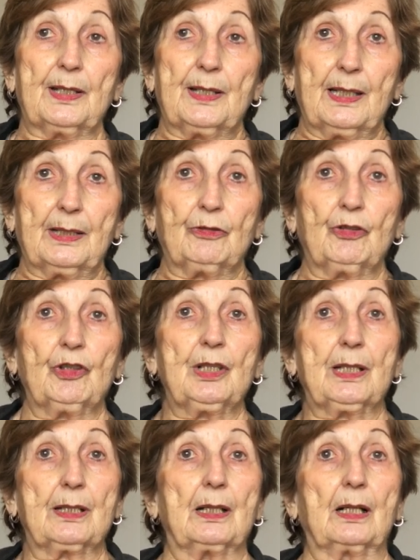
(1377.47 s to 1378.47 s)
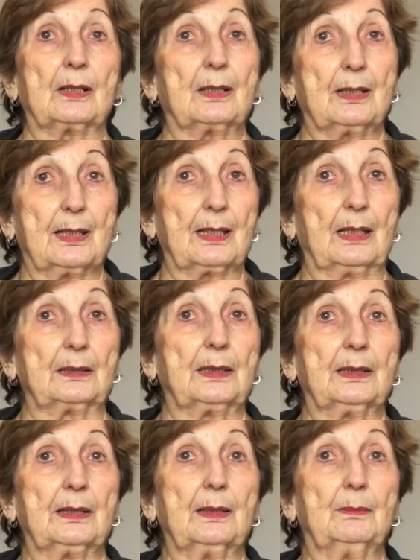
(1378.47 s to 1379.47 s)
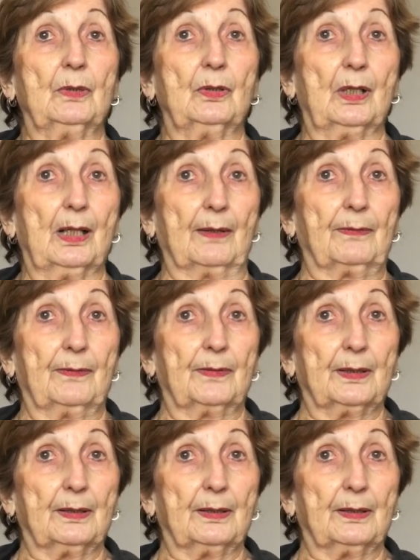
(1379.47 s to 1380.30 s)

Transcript: then she started selling them off.